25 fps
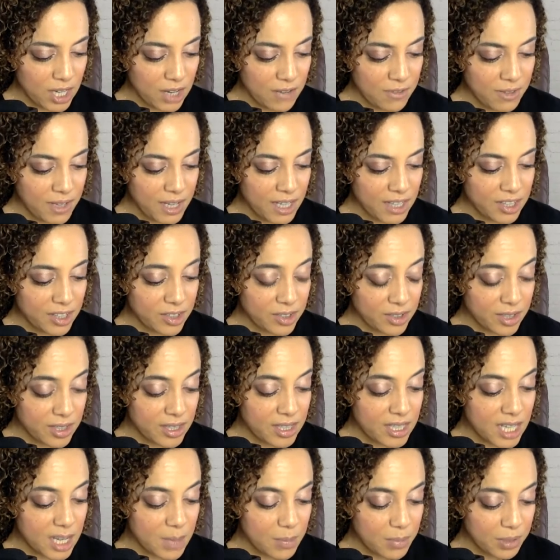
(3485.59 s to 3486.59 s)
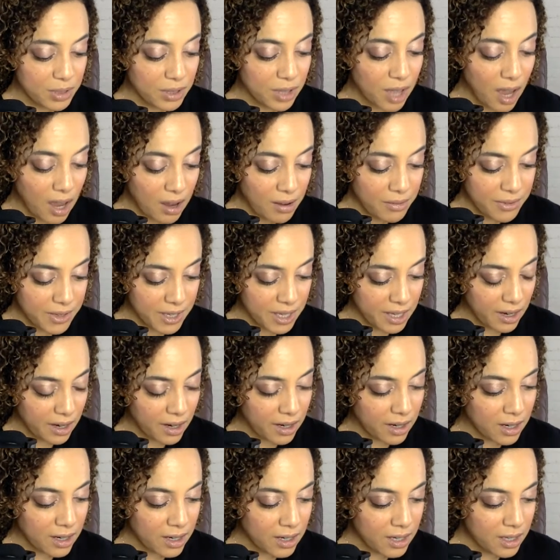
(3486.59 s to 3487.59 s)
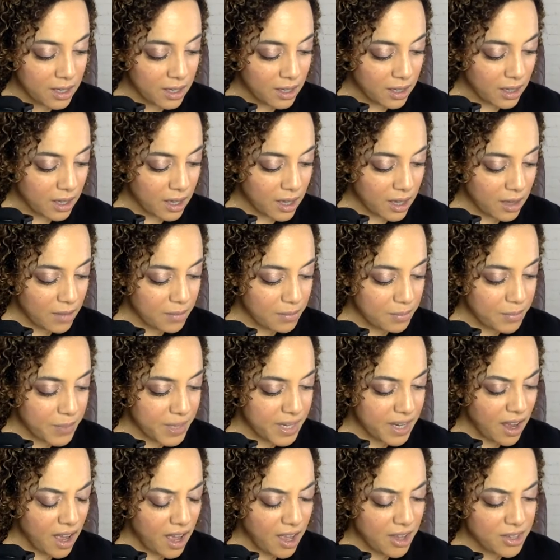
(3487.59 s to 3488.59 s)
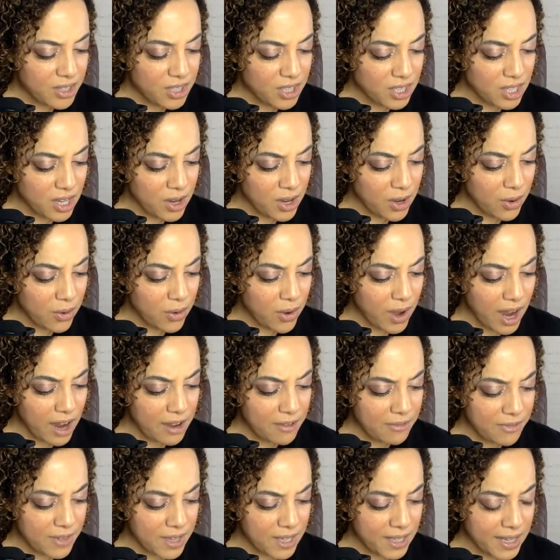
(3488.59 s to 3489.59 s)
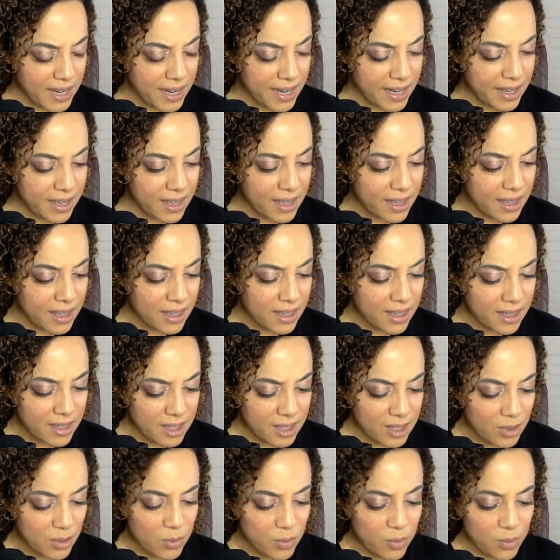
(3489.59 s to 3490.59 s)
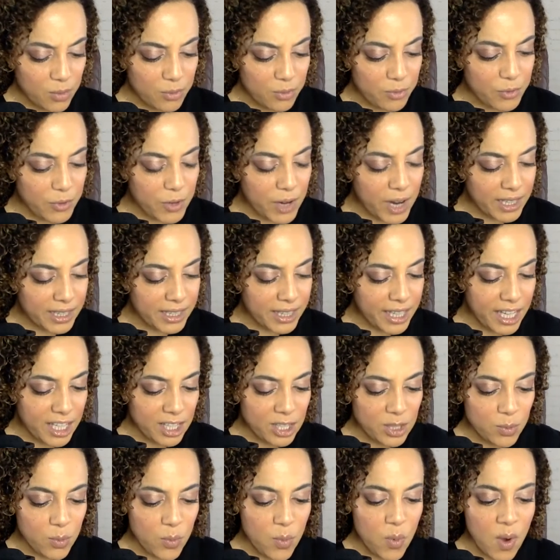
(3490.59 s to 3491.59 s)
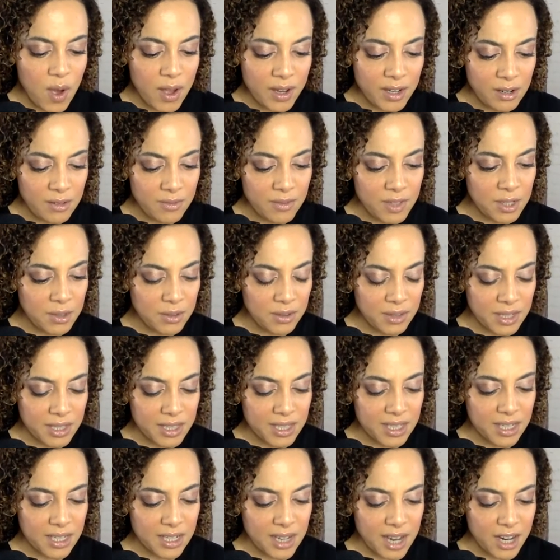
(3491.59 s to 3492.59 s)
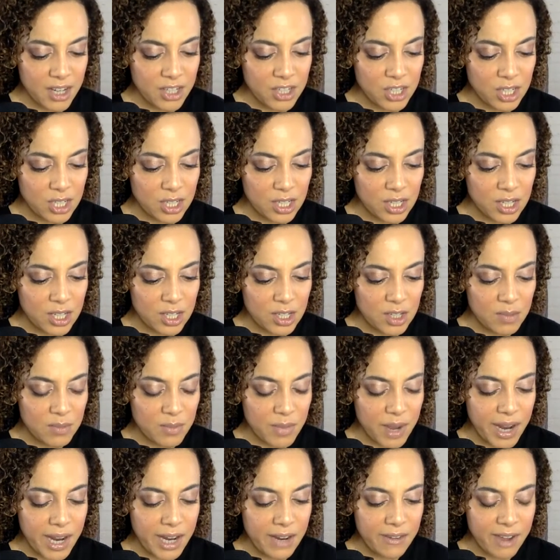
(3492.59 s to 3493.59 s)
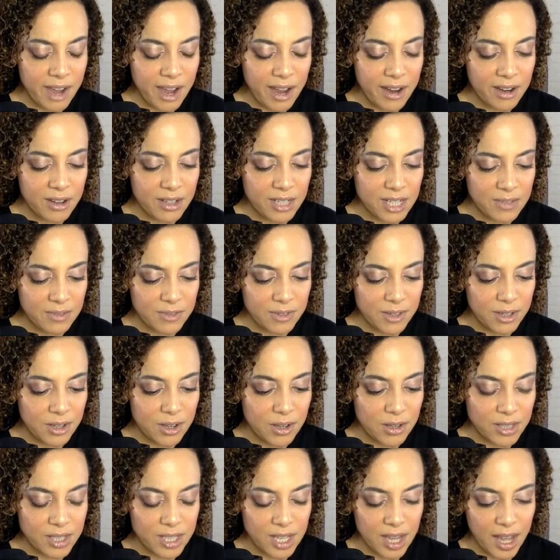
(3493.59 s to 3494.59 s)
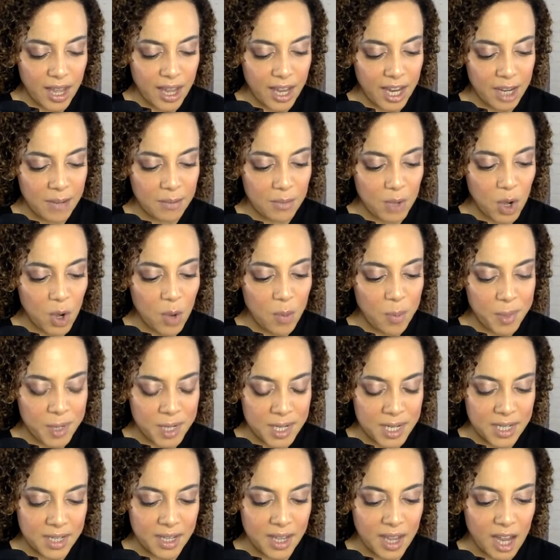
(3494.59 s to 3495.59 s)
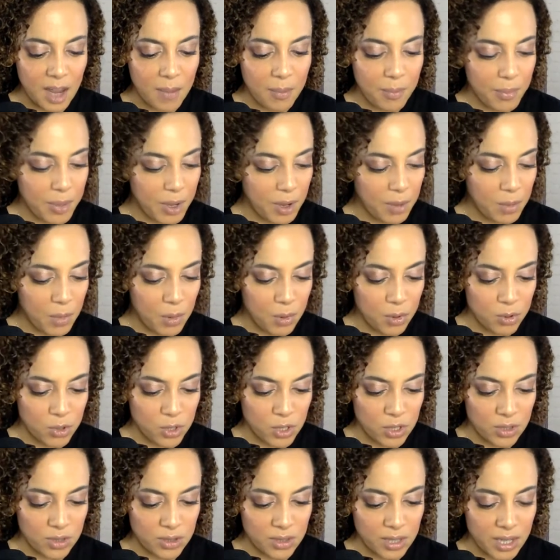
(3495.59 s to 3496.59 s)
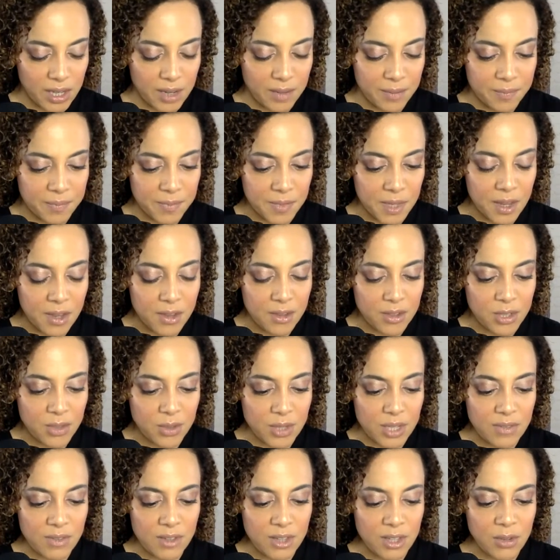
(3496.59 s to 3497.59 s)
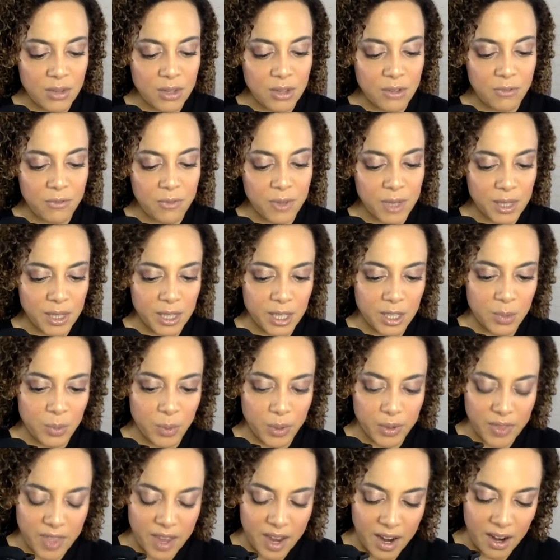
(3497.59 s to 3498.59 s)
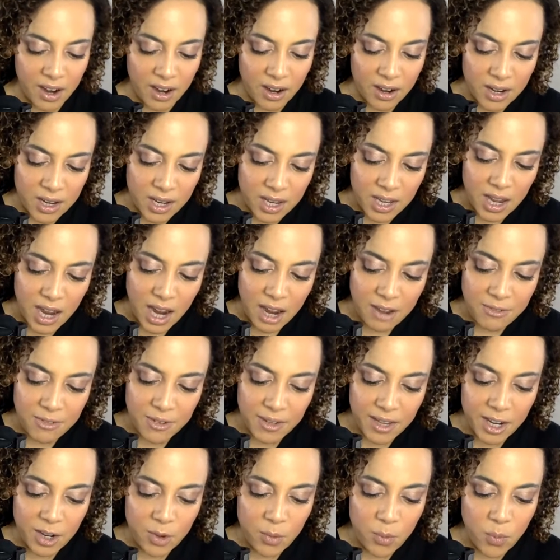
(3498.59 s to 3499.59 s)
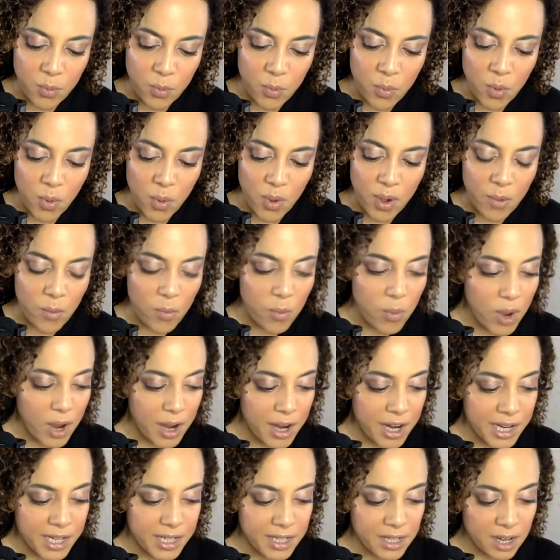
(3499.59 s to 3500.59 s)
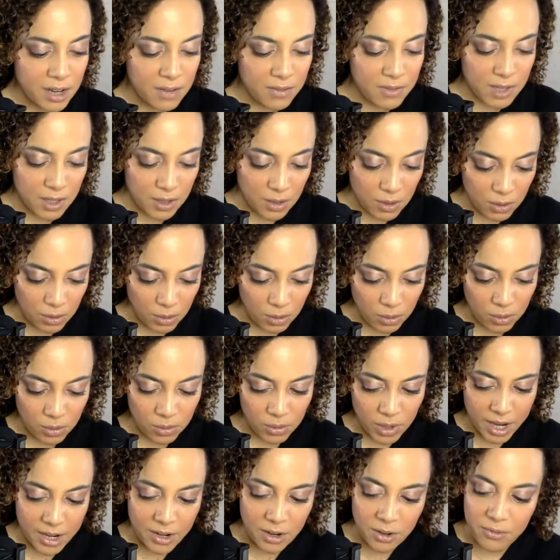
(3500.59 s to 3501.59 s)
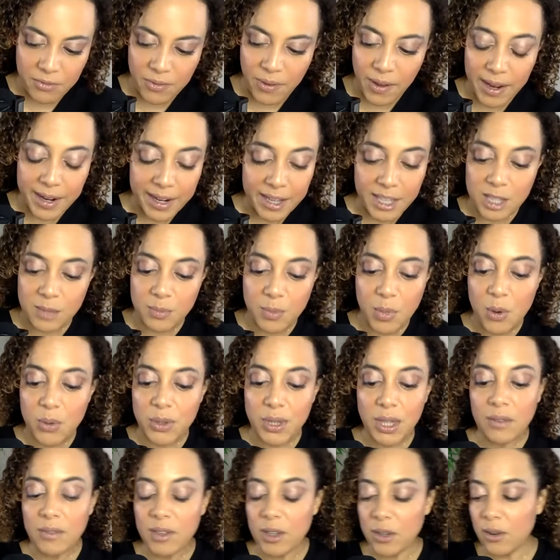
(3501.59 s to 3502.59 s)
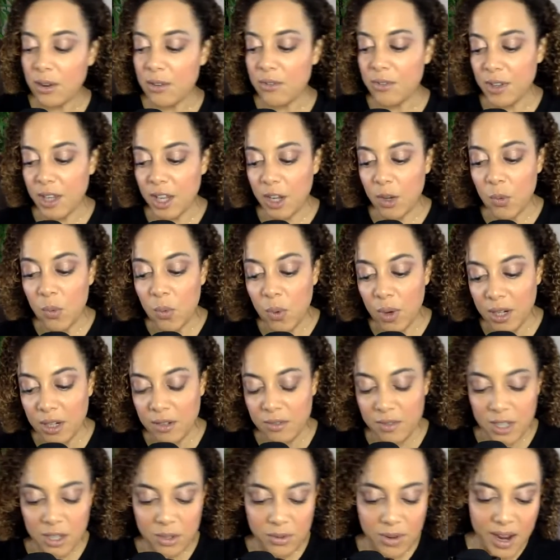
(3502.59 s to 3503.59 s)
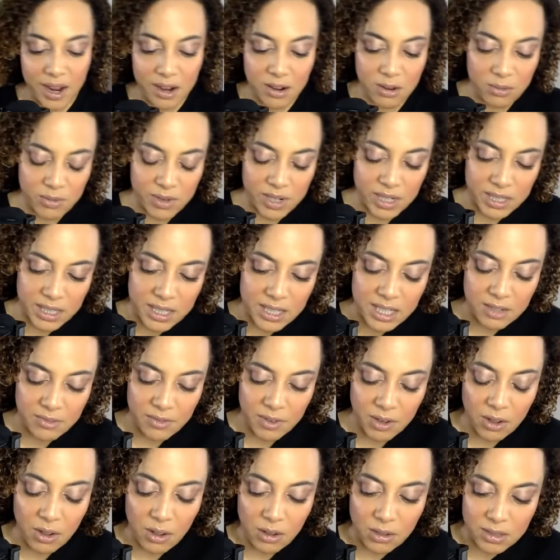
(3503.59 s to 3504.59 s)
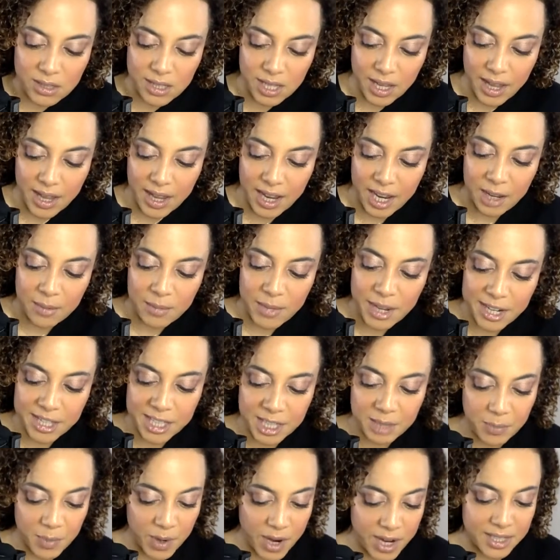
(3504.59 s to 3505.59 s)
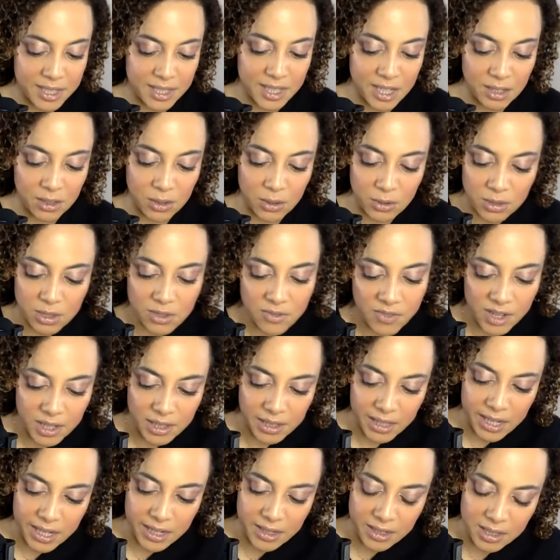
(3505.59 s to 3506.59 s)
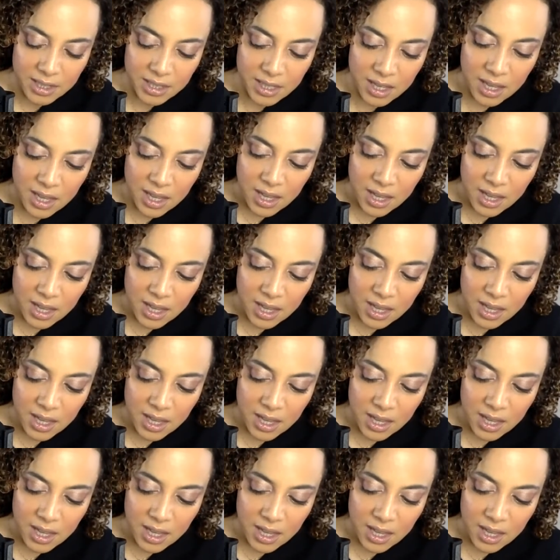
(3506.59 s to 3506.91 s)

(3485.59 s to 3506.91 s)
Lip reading: I feel like there's deep love here. But also I feel like for at least one of you in this connection, you might have had a difficult time opening up emotionally. So even though the feelings were there, I feel like one of you, I don't feel like it's both of you. I feel like one of you had a really difficult time expressing those feelings.